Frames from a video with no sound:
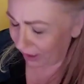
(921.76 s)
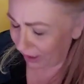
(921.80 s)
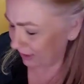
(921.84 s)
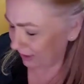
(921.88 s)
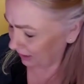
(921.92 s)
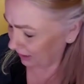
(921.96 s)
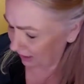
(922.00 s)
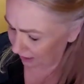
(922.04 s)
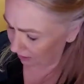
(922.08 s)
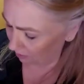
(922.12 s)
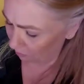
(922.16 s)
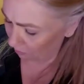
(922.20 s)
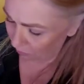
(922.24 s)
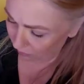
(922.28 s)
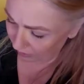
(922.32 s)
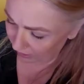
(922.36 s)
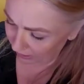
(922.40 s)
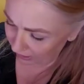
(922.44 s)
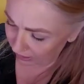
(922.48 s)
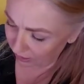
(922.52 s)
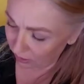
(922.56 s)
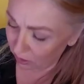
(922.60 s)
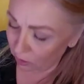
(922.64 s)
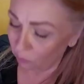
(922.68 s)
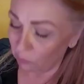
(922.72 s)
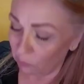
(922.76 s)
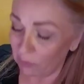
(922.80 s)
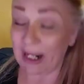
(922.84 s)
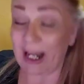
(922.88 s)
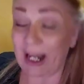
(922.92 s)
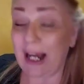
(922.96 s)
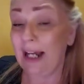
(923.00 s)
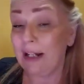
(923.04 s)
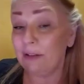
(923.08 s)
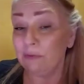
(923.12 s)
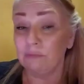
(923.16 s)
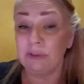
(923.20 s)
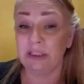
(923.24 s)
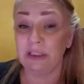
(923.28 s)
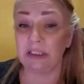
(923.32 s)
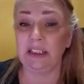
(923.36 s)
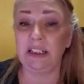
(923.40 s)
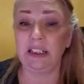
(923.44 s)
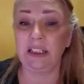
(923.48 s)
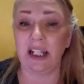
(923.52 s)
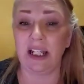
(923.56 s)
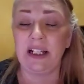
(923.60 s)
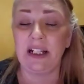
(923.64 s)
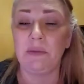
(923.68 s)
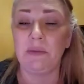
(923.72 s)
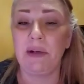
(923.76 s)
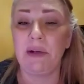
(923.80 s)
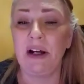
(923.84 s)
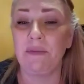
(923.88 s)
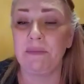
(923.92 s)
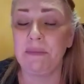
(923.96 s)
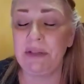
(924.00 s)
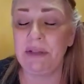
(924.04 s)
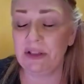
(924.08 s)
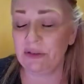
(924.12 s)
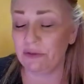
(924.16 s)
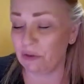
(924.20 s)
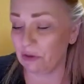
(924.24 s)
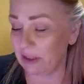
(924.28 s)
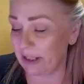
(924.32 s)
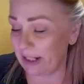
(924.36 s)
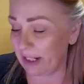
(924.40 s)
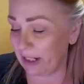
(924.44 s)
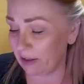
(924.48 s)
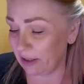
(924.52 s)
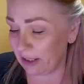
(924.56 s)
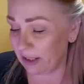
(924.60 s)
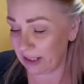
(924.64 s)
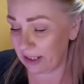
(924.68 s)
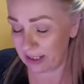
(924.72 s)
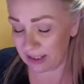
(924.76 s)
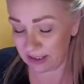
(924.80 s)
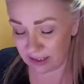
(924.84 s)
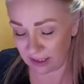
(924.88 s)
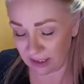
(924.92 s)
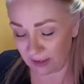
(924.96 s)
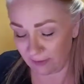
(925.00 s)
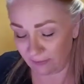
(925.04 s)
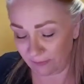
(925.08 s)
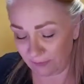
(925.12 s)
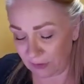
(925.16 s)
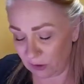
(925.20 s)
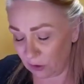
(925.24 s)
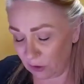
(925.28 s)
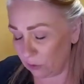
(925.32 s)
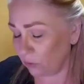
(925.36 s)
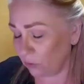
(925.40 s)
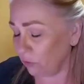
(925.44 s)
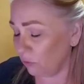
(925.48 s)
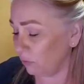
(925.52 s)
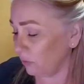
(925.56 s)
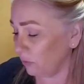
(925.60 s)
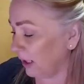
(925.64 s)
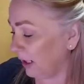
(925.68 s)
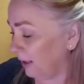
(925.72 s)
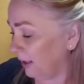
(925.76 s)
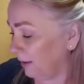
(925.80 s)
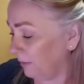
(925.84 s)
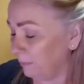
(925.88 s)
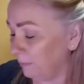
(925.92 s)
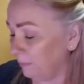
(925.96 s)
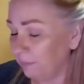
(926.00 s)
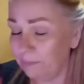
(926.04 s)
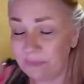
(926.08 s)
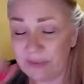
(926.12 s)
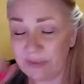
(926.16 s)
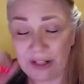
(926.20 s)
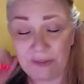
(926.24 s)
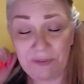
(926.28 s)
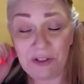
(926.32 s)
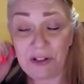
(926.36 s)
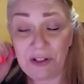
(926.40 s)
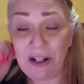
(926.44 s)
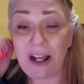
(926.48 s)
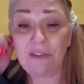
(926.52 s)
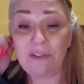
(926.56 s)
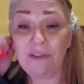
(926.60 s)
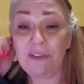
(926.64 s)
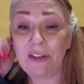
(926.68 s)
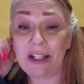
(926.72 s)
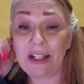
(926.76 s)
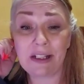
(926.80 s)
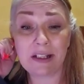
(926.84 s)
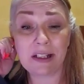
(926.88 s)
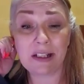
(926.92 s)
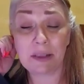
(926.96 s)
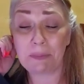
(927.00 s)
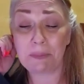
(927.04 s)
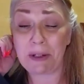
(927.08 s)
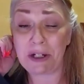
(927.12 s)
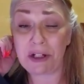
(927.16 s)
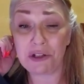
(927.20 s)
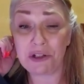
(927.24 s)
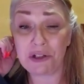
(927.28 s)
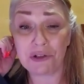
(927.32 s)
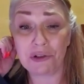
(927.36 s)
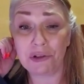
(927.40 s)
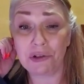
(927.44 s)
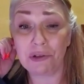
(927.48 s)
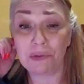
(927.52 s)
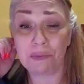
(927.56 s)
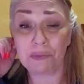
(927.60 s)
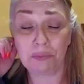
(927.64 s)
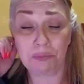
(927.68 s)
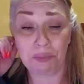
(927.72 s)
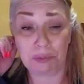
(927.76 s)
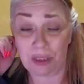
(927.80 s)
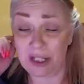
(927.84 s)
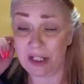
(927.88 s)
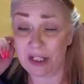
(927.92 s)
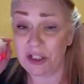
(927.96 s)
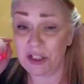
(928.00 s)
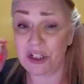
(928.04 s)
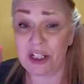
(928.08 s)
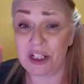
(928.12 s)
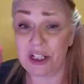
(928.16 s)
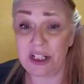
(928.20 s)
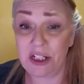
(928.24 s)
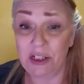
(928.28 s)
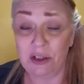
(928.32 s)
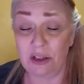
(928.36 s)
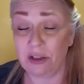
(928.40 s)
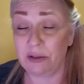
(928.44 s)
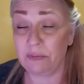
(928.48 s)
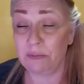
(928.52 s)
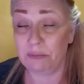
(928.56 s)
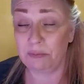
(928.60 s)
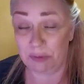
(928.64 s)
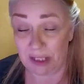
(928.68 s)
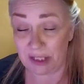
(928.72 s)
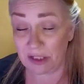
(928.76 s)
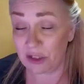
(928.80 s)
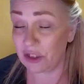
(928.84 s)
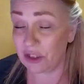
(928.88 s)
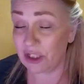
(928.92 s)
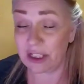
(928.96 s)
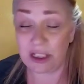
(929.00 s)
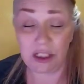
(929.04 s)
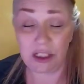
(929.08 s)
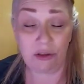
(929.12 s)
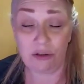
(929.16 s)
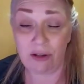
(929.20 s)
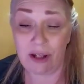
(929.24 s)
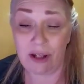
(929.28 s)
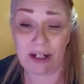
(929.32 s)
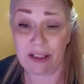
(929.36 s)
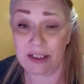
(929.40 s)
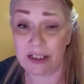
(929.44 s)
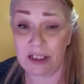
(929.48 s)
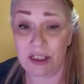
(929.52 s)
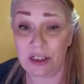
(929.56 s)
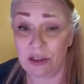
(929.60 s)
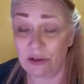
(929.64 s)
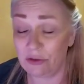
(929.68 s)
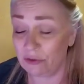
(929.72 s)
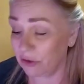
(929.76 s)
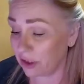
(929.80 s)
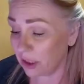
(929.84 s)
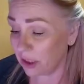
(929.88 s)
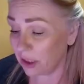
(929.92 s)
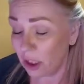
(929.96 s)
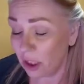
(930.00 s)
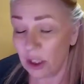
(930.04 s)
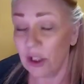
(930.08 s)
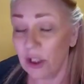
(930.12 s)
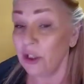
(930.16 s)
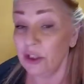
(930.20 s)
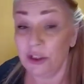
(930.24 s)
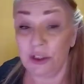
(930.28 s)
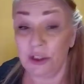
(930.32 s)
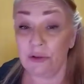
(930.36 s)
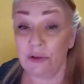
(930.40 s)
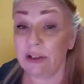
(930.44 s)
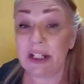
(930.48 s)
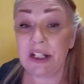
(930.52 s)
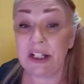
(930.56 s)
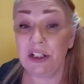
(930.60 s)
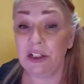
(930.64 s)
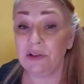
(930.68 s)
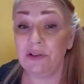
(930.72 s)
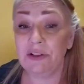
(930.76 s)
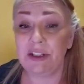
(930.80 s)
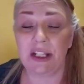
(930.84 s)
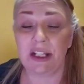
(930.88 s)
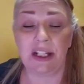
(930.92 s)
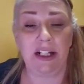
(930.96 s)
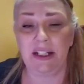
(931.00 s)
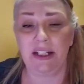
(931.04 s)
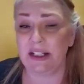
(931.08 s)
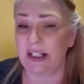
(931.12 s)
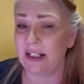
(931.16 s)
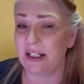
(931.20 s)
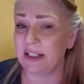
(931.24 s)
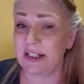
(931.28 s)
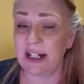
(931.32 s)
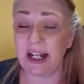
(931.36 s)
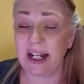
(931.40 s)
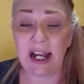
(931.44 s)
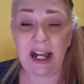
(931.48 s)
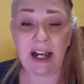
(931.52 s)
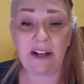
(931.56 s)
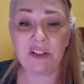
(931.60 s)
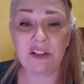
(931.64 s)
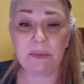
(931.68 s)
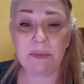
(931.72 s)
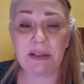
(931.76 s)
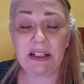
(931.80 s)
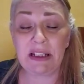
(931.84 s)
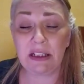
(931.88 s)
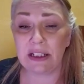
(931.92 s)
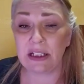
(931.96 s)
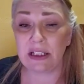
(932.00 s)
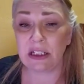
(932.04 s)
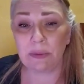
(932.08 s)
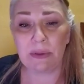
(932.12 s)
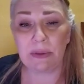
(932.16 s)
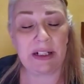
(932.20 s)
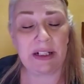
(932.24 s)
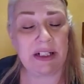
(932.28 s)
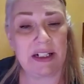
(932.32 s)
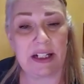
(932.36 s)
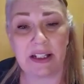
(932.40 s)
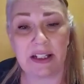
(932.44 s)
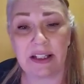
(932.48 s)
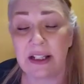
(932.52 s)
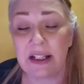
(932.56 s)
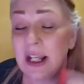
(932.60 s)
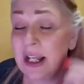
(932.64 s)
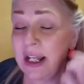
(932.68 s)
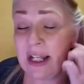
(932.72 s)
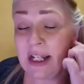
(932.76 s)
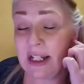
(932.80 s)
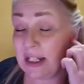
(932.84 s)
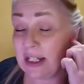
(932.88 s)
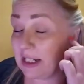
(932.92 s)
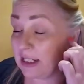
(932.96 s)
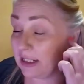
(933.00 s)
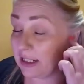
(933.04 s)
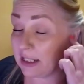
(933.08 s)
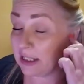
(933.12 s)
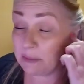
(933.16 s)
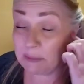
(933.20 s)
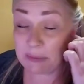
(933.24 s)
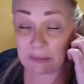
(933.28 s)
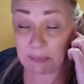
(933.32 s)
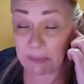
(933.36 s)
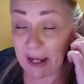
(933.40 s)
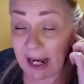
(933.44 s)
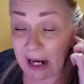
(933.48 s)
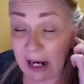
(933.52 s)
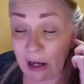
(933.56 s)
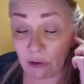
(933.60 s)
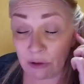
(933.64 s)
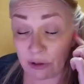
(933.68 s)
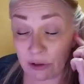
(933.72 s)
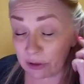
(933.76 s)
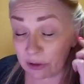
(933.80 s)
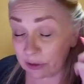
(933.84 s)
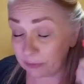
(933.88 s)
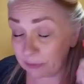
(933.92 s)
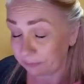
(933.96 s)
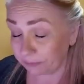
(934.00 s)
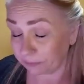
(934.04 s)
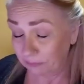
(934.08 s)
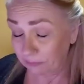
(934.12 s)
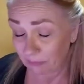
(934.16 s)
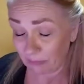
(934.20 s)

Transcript: guys get the point. What I really like about Mineral Air is if you have like a special blush that you like to use, you can use it. It doesn't have to be liquid. It can be powder.